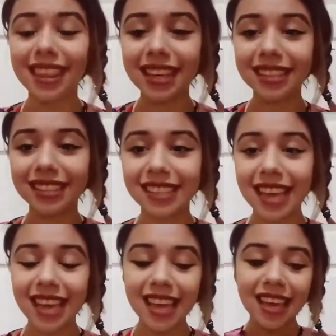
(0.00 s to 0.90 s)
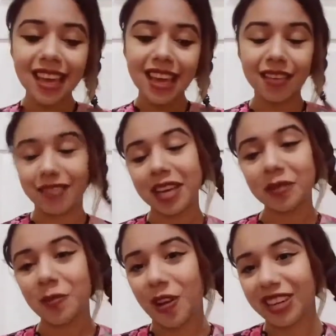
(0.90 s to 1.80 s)
this if you
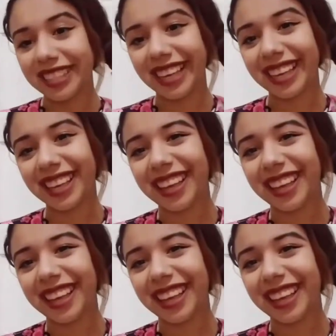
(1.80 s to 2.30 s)
guys want.